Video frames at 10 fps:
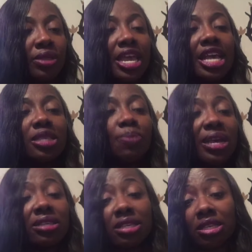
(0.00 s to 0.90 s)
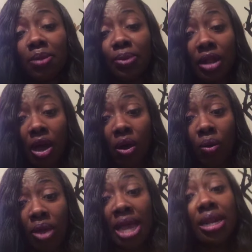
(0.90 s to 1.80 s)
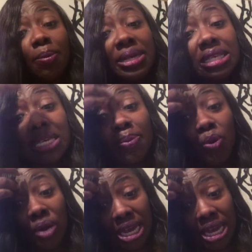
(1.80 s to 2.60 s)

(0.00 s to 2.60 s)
It's best to sleep alone than be sleeping with